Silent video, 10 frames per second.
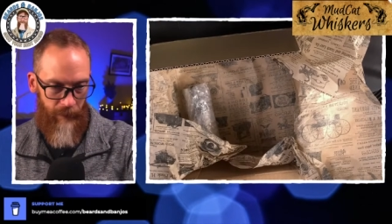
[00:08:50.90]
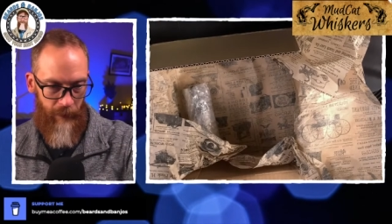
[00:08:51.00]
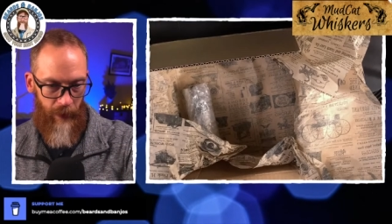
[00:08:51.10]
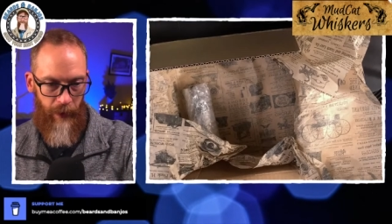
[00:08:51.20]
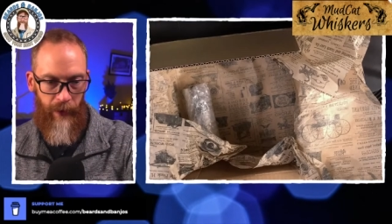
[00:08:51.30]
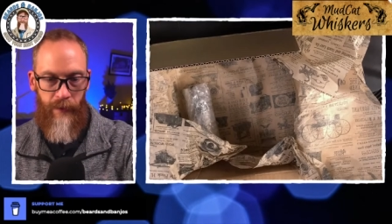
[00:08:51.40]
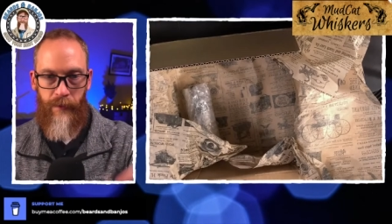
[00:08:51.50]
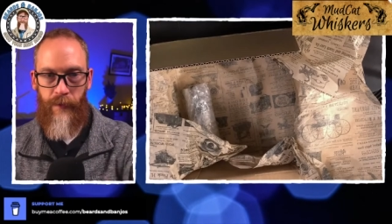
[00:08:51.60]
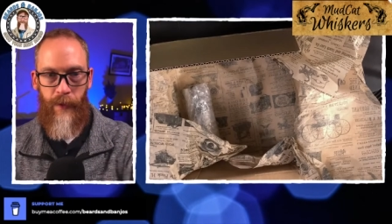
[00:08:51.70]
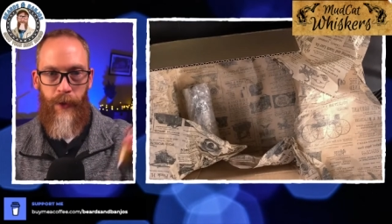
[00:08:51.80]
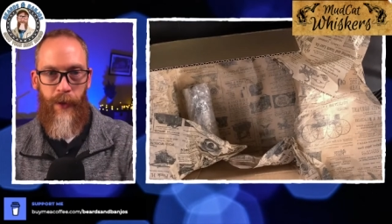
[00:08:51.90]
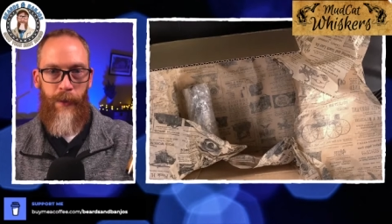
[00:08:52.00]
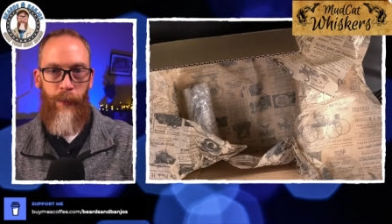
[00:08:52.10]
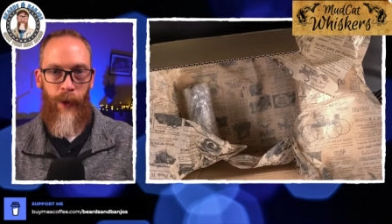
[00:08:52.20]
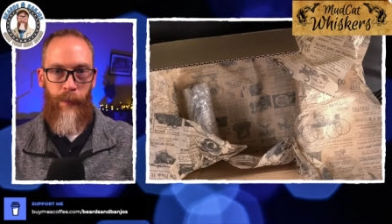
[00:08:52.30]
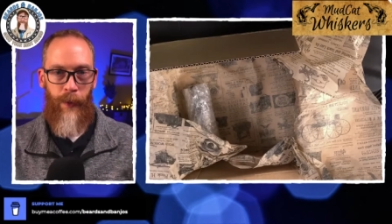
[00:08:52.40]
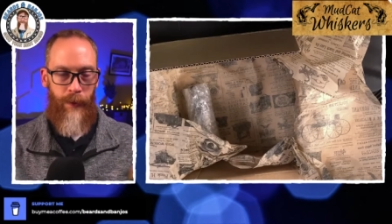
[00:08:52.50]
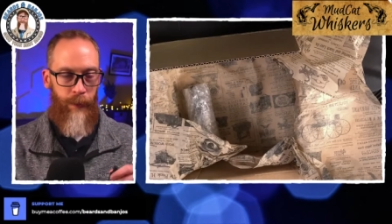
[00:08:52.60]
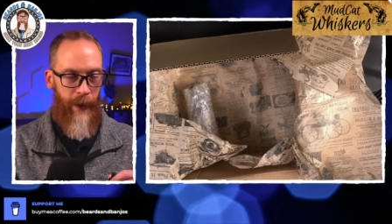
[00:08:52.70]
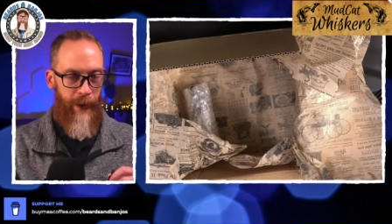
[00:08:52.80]
All right, I'm gonna try the
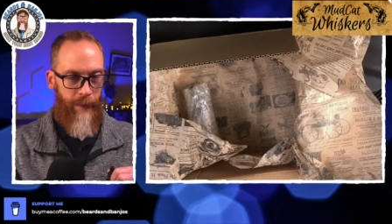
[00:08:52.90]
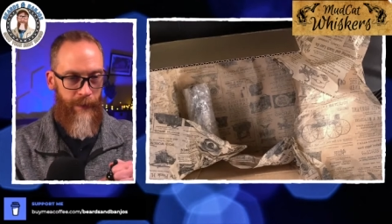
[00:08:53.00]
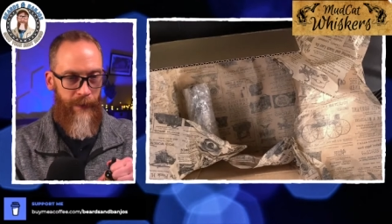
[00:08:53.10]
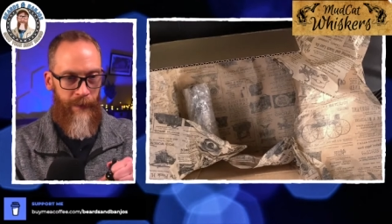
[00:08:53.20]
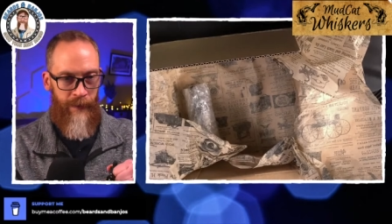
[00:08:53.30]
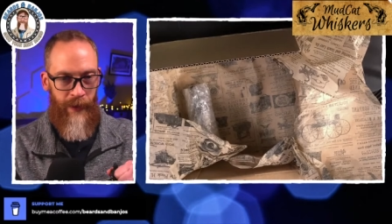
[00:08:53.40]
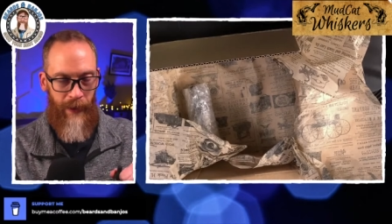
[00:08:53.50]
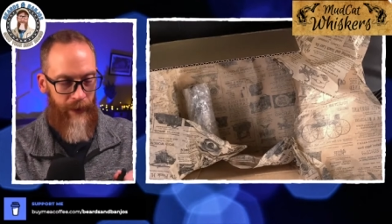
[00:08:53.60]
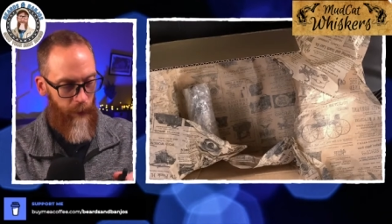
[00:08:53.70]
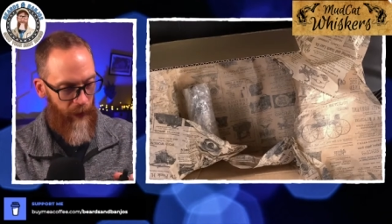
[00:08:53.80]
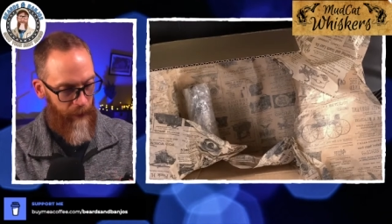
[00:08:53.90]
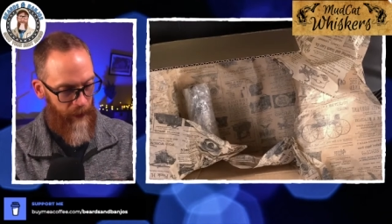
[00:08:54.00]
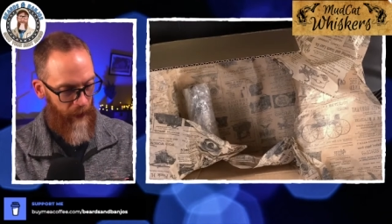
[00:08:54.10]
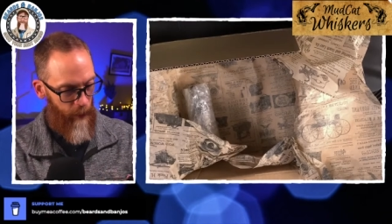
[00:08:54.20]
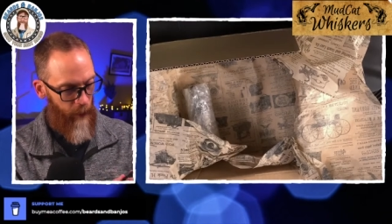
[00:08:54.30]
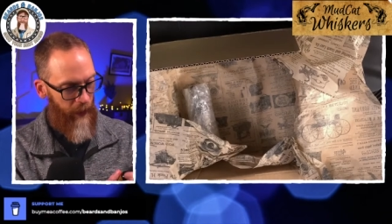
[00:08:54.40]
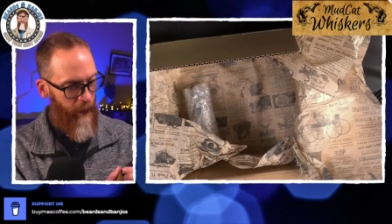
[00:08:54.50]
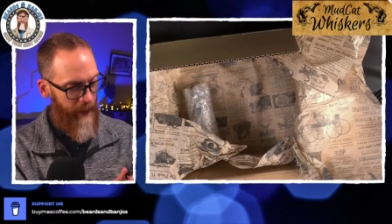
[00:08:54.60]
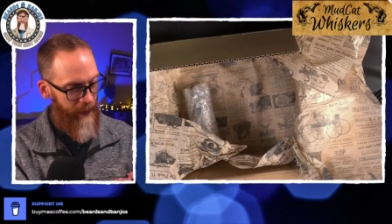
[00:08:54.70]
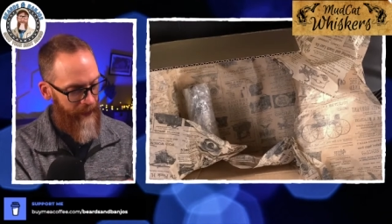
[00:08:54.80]
Pawpaw's pipe. I got the website.
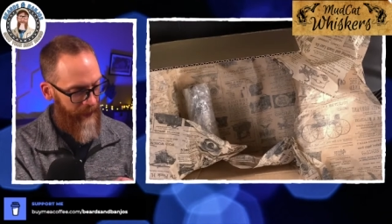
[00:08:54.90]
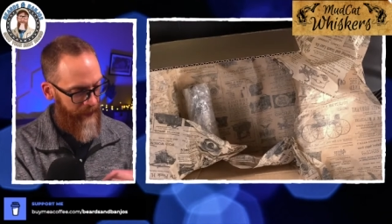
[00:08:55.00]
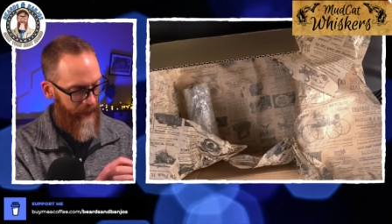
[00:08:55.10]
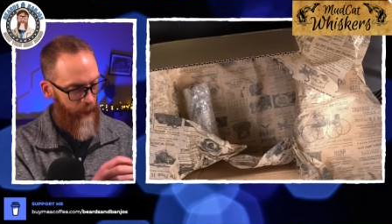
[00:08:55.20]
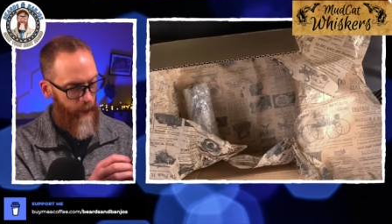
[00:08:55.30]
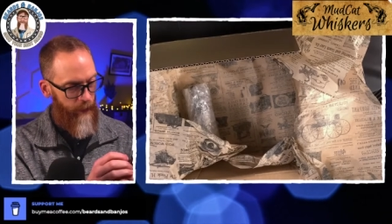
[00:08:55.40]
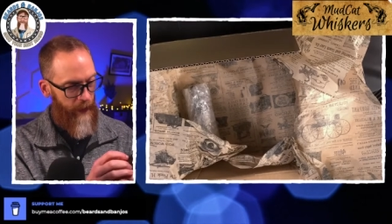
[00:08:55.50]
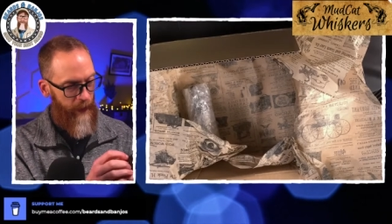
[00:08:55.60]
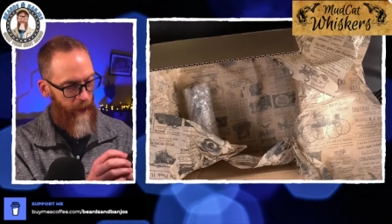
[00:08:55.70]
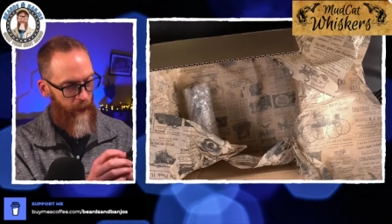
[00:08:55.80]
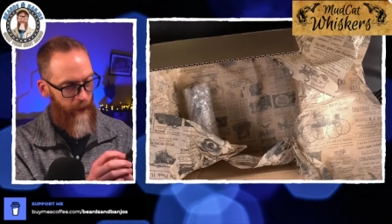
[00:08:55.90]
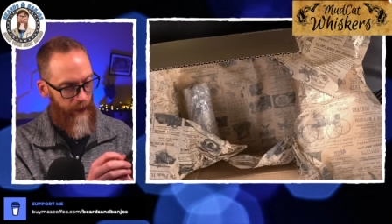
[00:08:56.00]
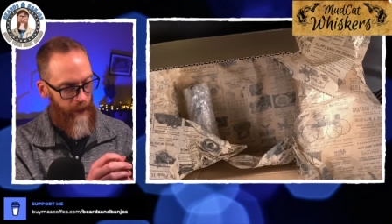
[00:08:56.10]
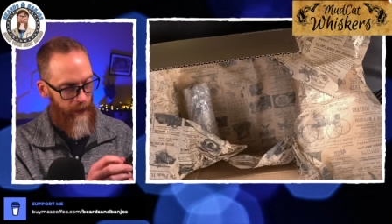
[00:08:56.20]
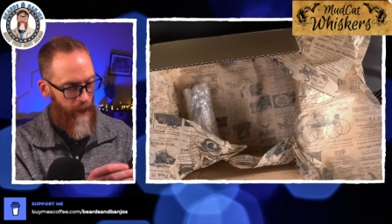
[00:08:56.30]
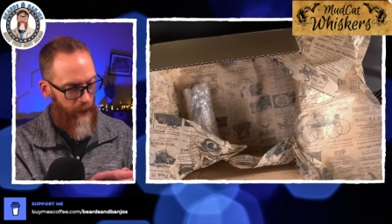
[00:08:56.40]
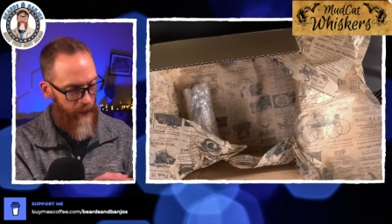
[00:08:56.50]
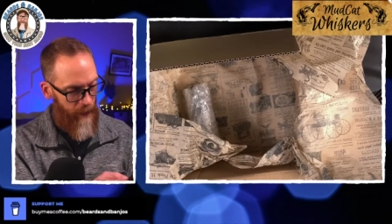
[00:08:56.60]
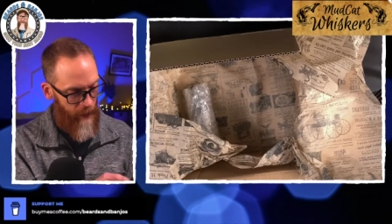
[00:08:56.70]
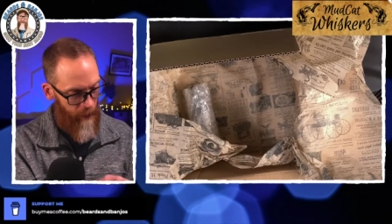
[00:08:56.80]
Wow, I didn't take the little thing off. I thought I
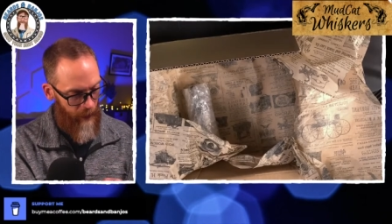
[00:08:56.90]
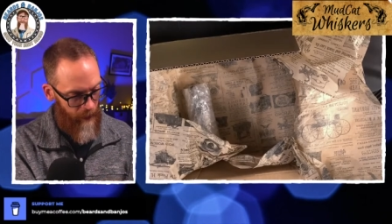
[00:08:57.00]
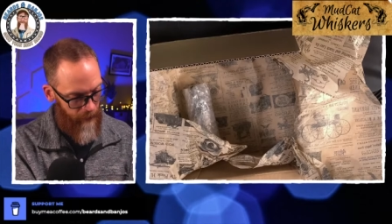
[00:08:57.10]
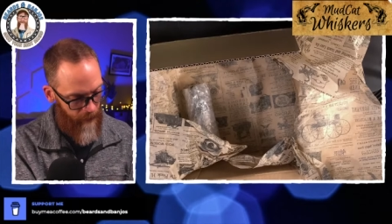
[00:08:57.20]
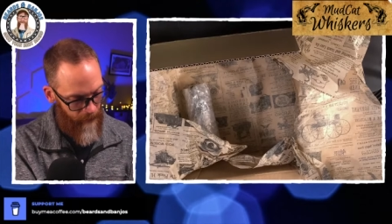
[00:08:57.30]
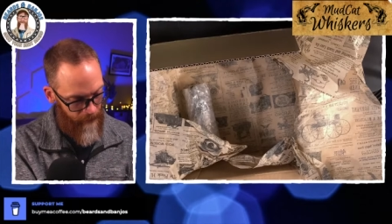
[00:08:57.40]
took them off.